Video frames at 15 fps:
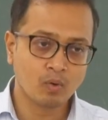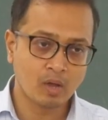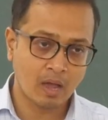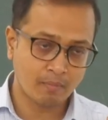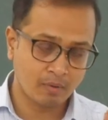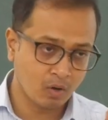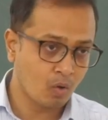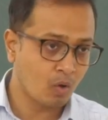We
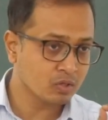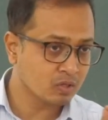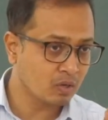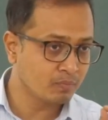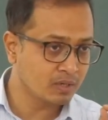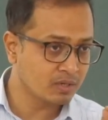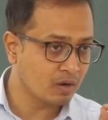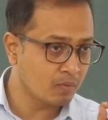have a loss
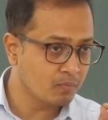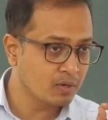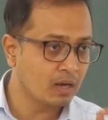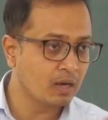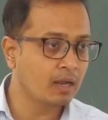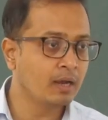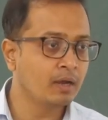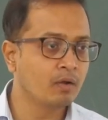of the
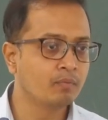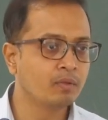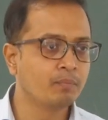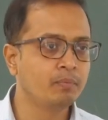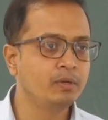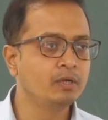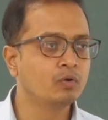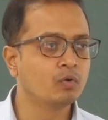terminal end of the
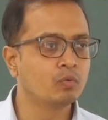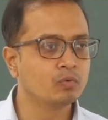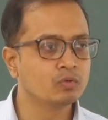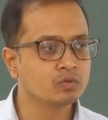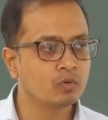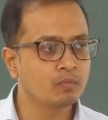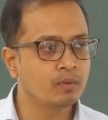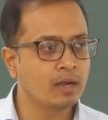P
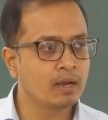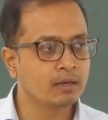chromosome,